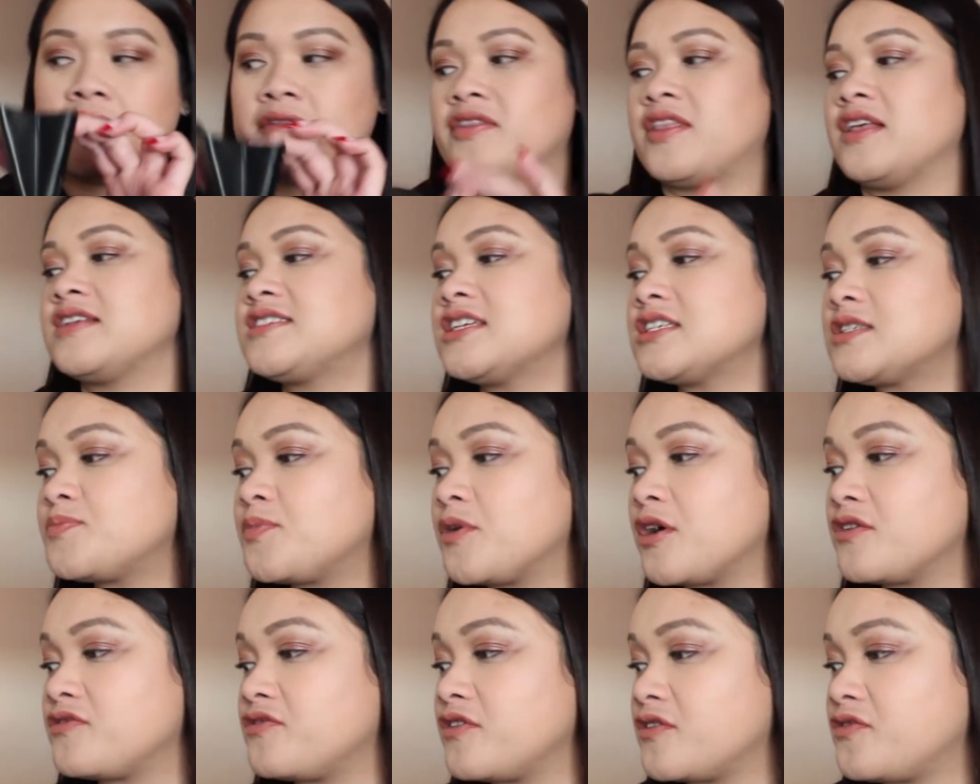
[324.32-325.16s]
This is
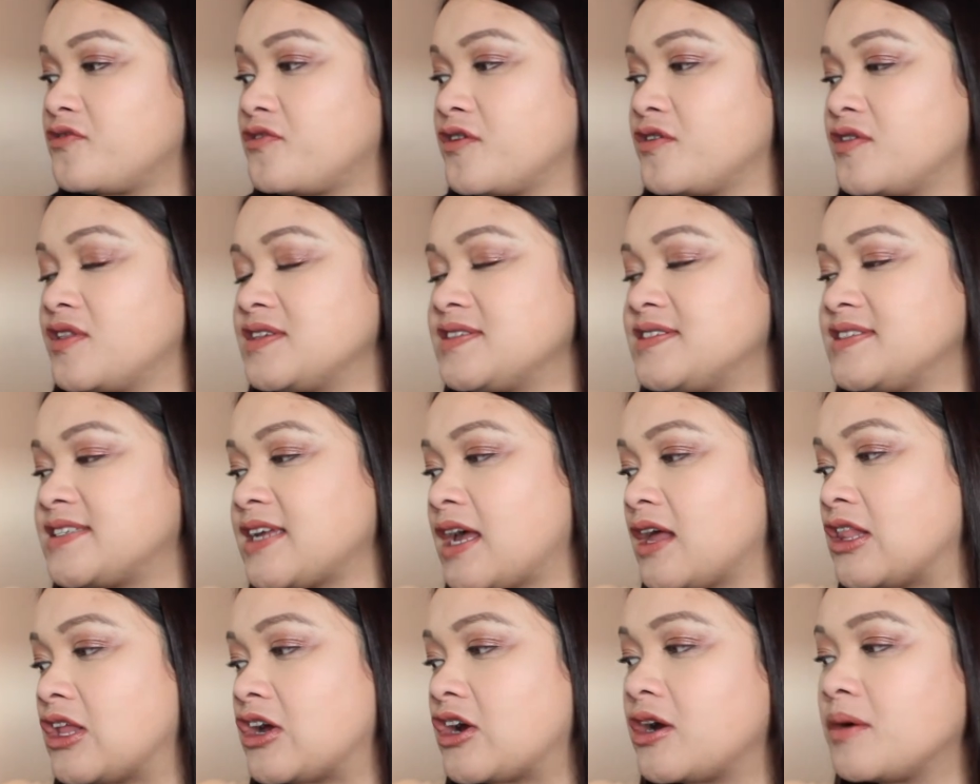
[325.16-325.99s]
perfect for the
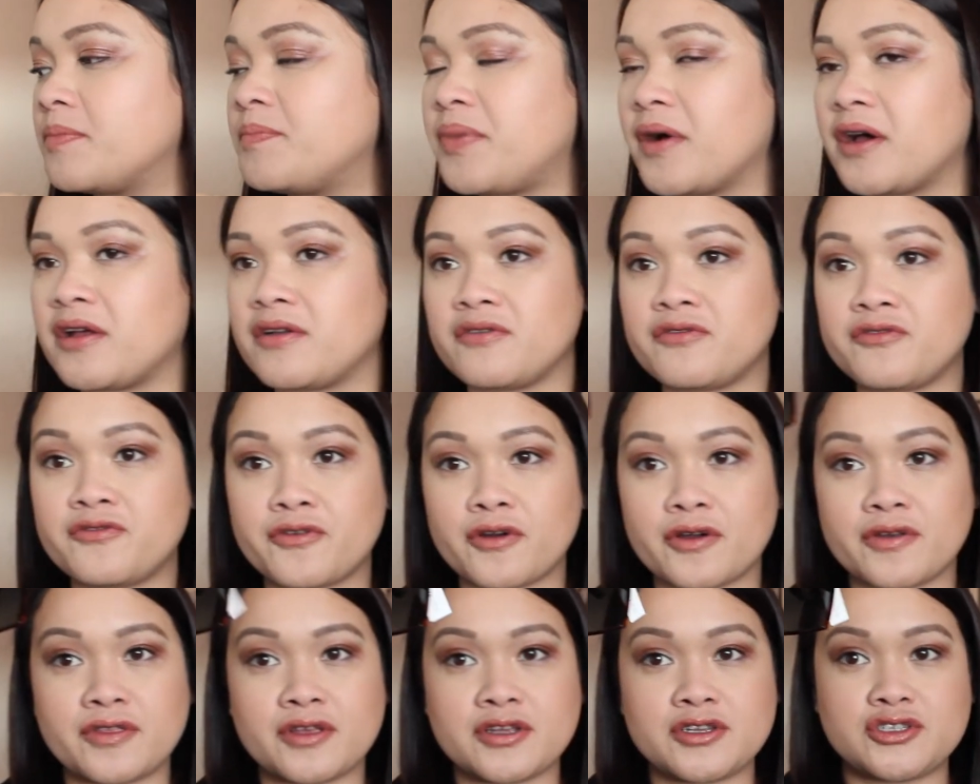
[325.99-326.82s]
Stellaire, but
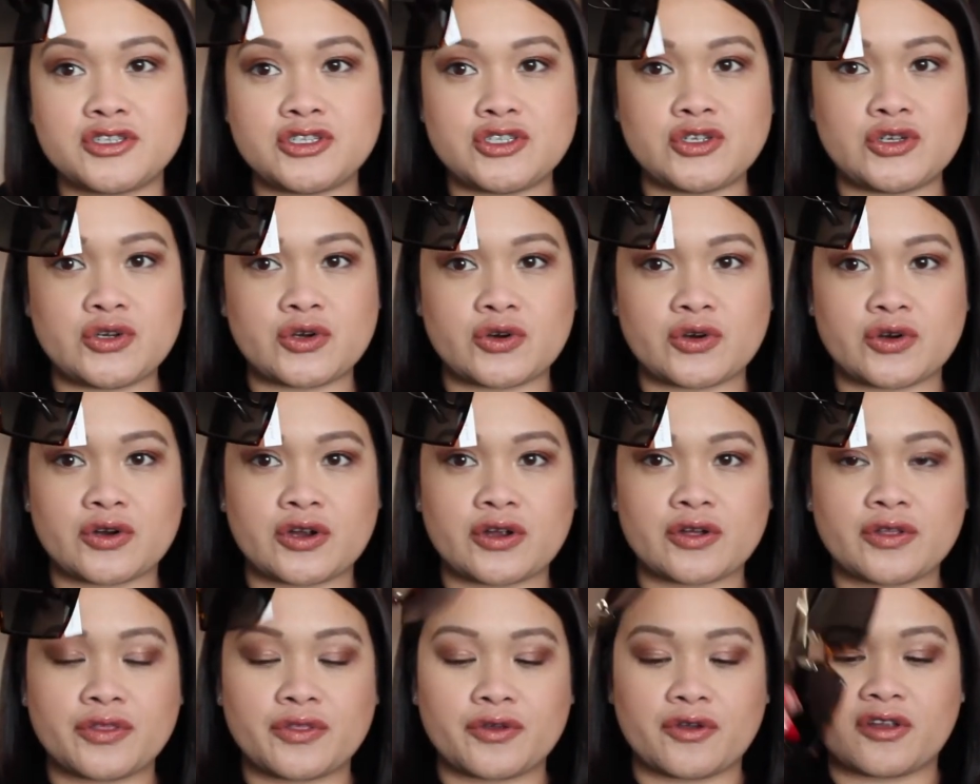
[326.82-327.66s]
for the
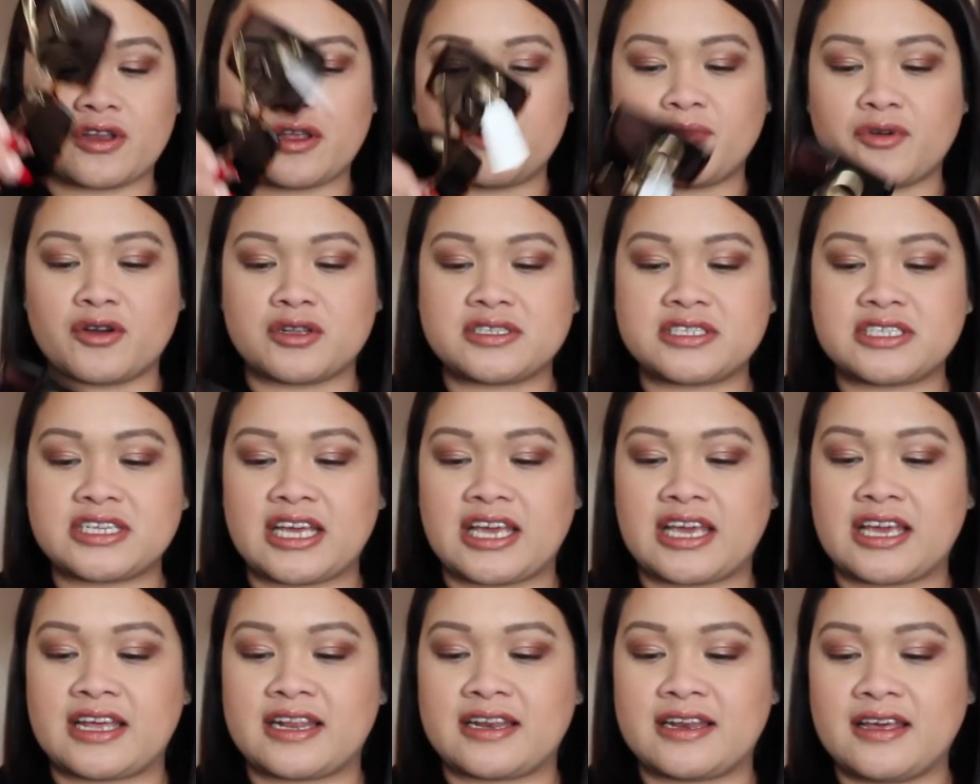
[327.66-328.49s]
Dior 30
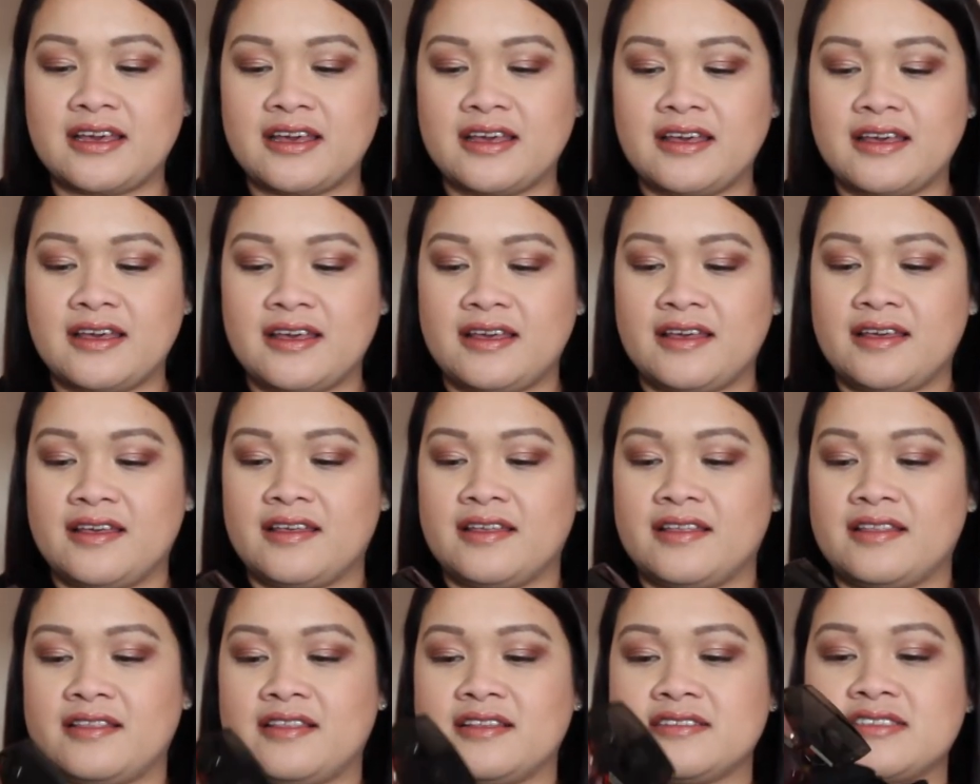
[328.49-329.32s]
Montaigne,
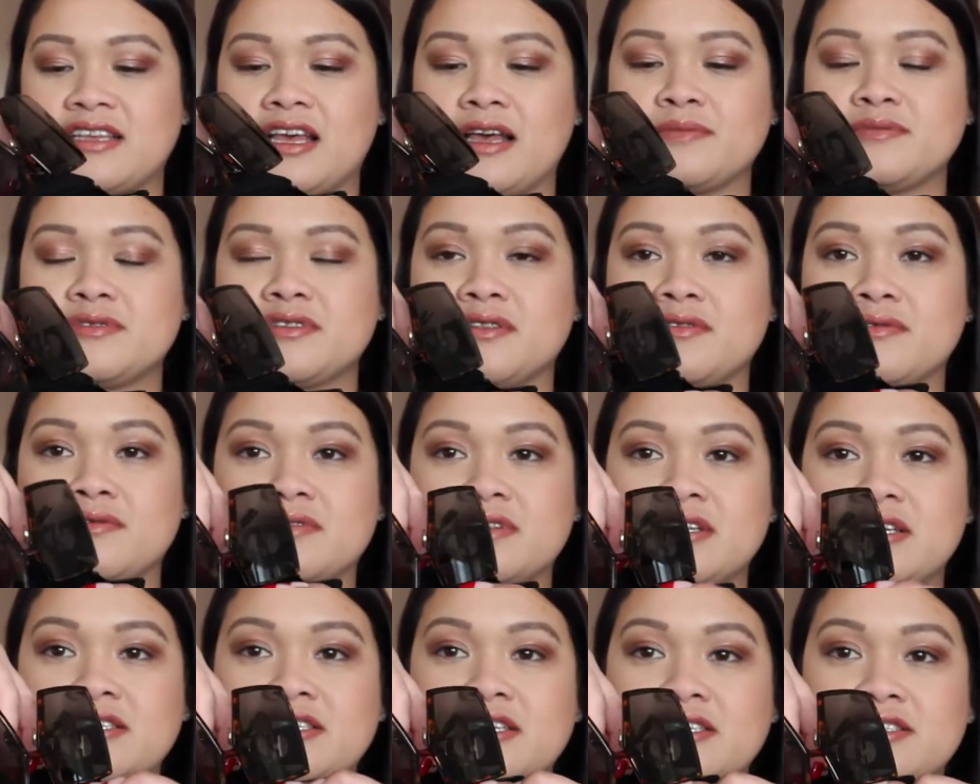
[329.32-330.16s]
this
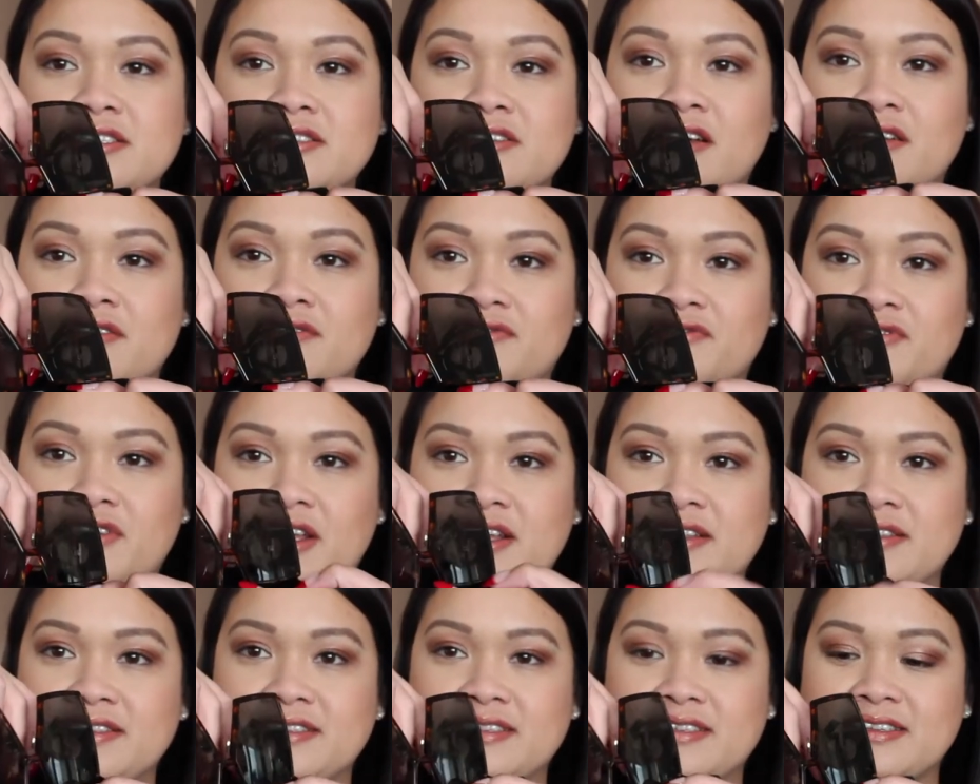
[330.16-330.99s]
absolutely does not
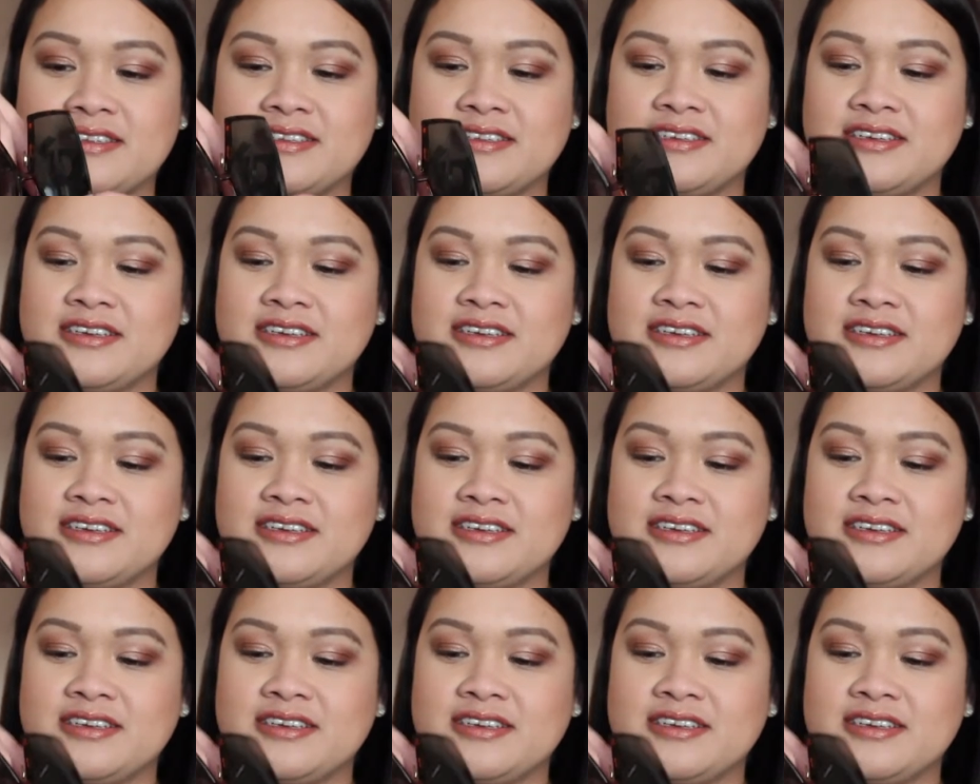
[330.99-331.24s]
fit.